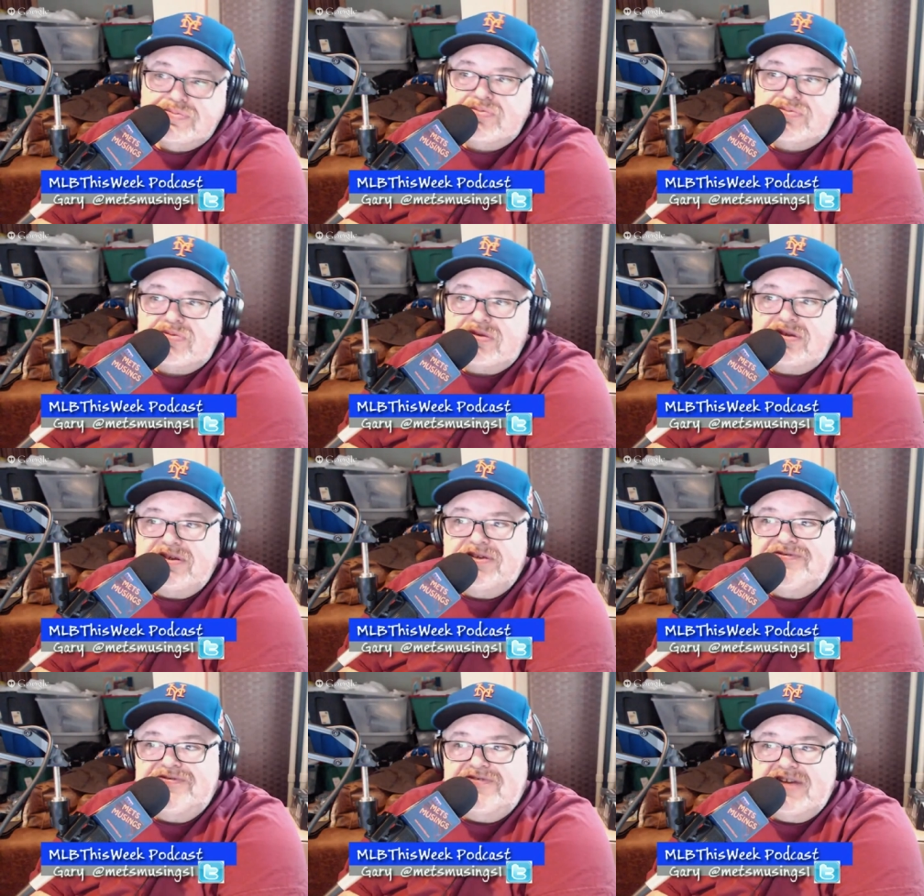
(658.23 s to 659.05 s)

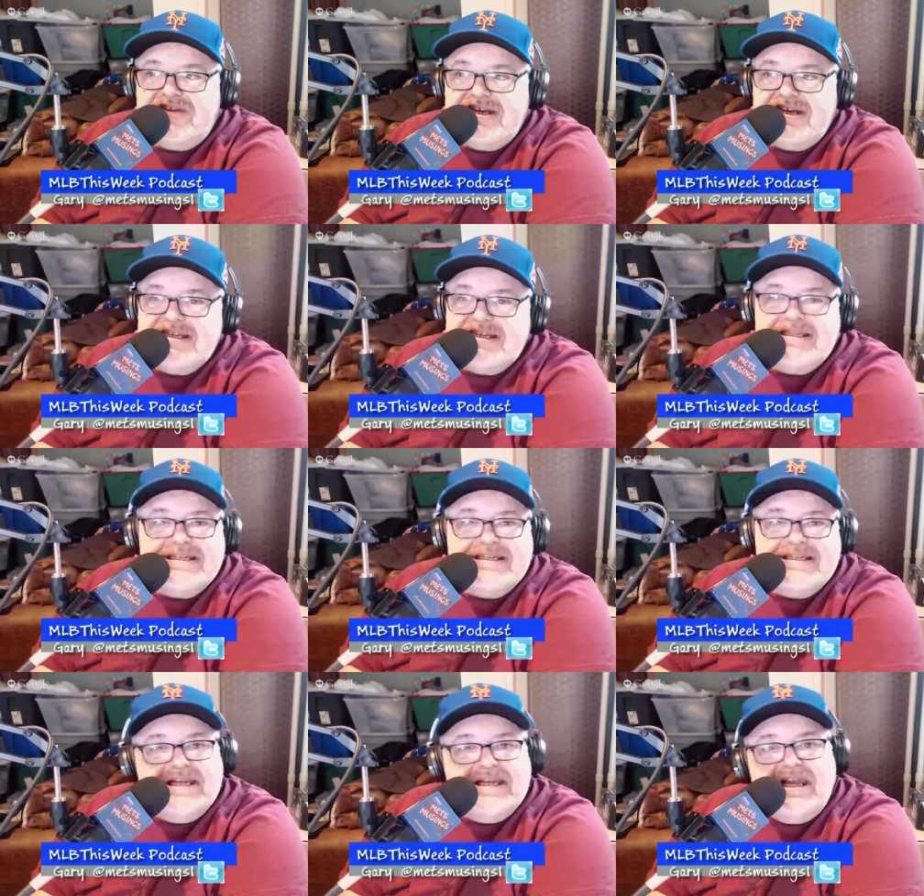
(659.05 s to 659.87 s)
suffice it to
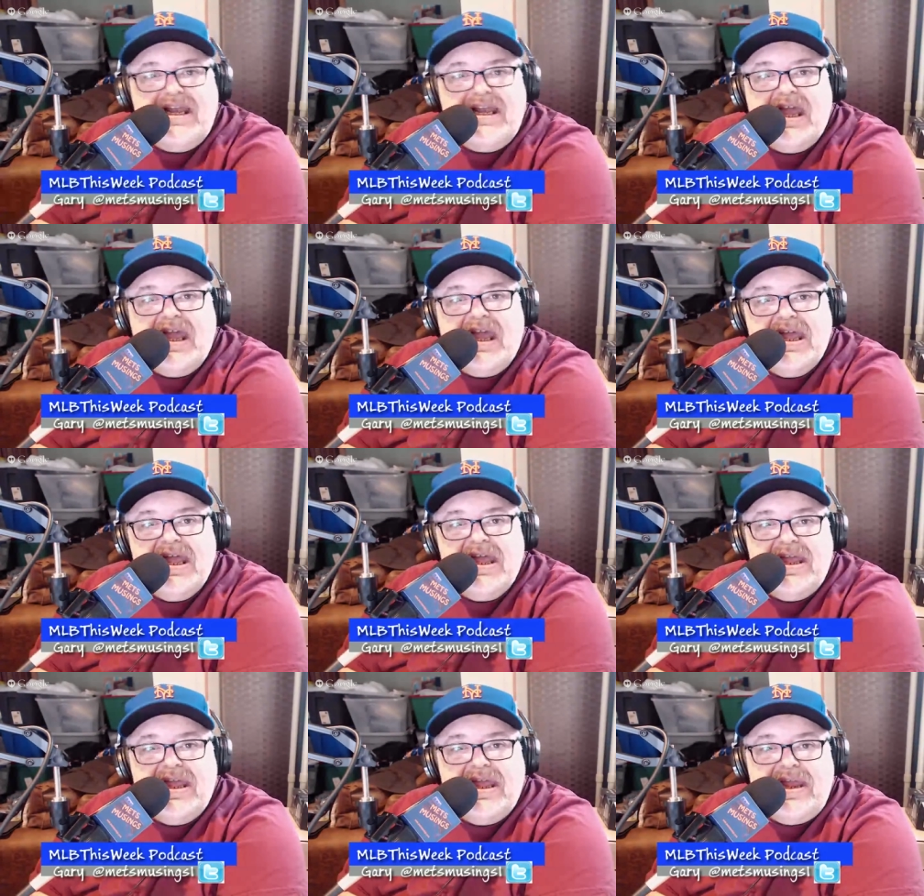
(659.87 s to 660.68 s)
say,
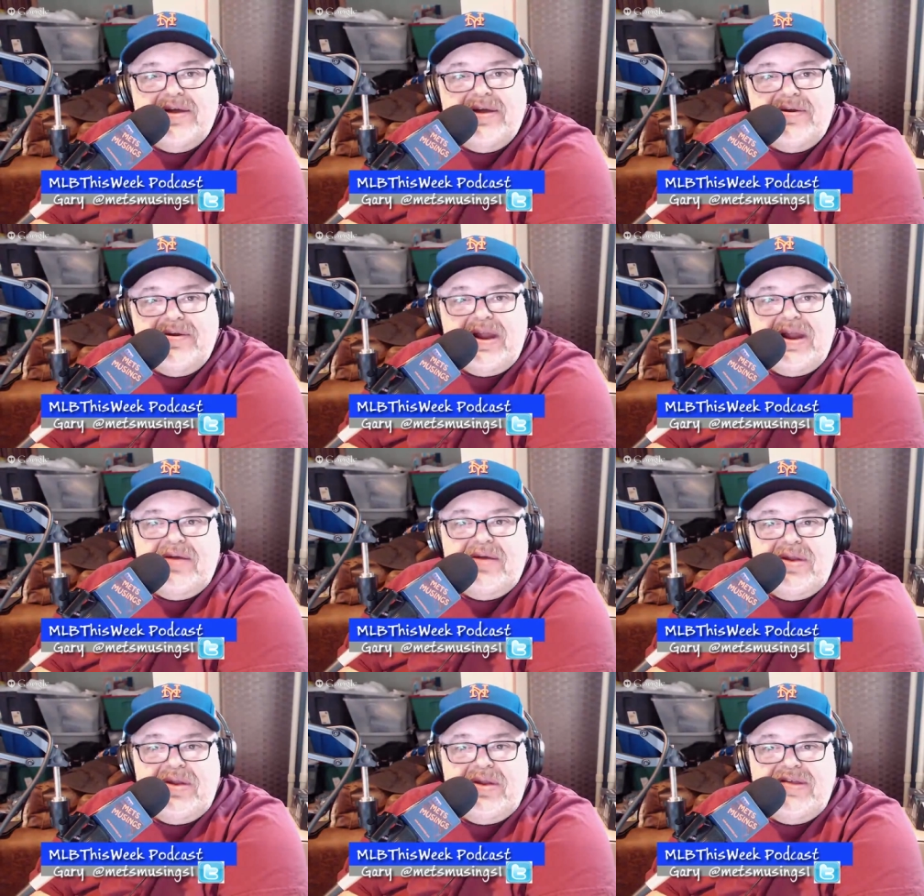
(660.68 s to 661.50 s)
now in
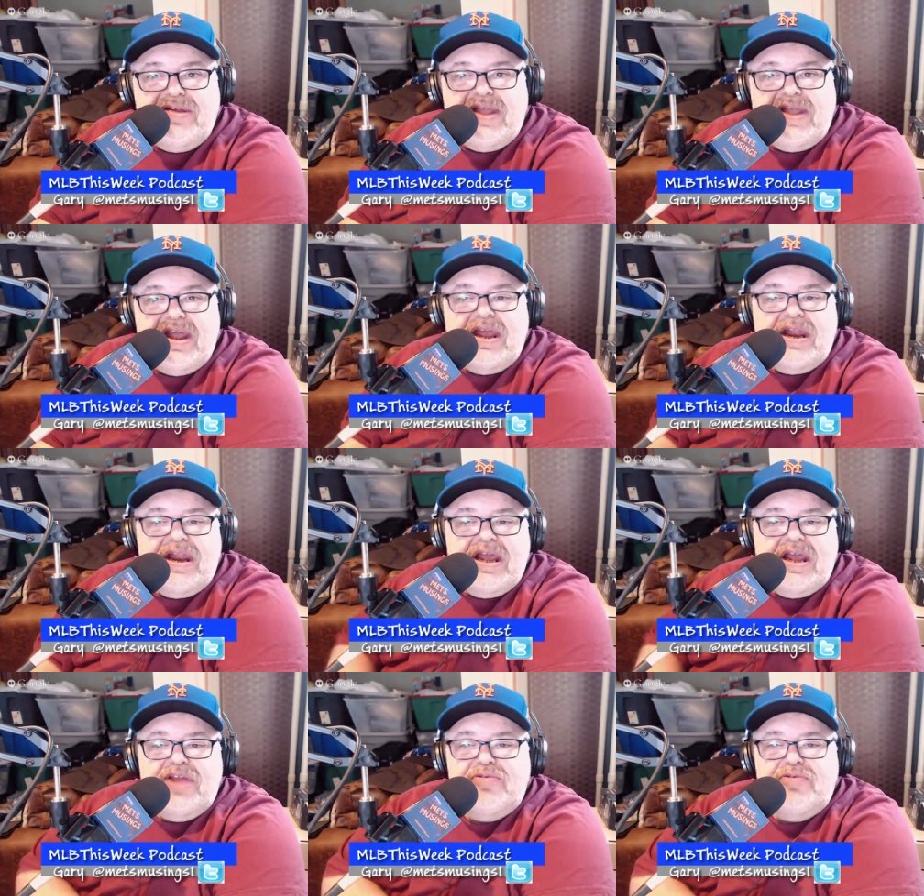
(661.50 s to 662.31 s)
this day and age,
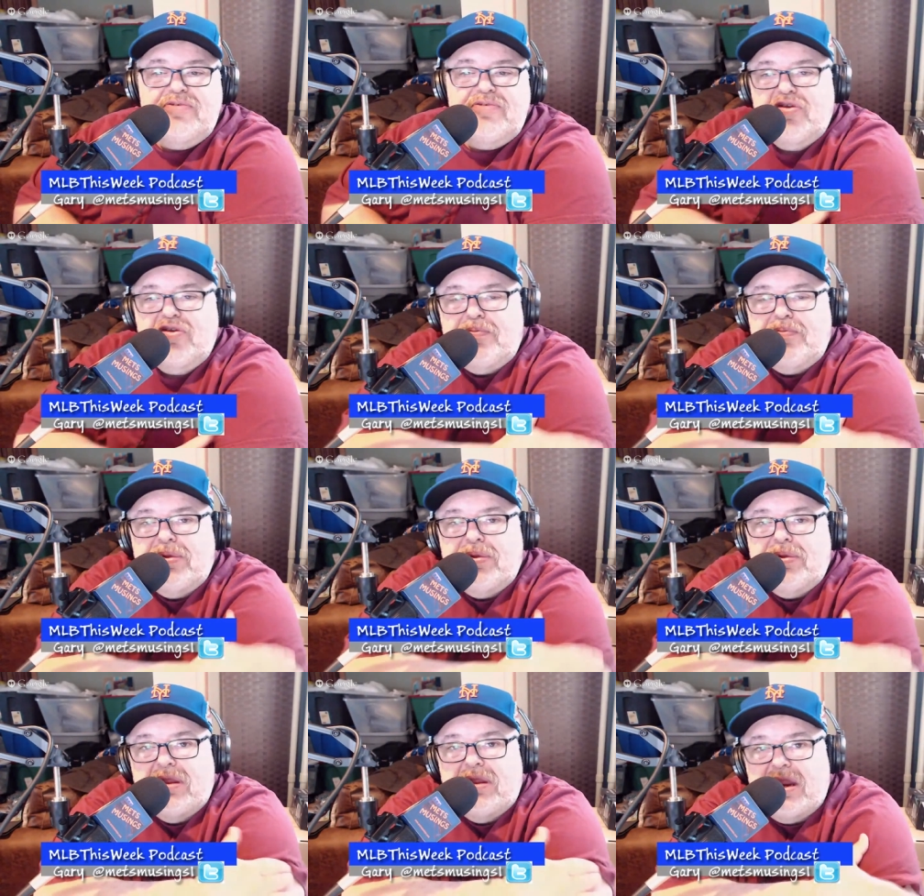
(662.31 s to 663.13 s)
we're so
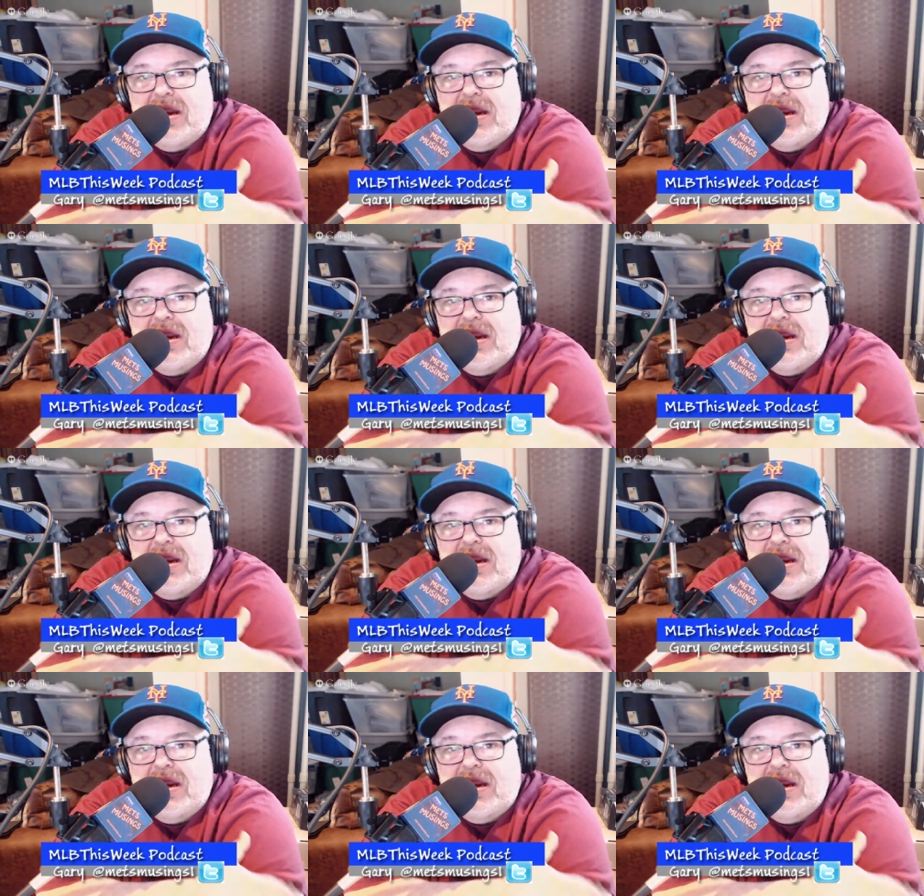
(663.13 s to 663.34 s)
politically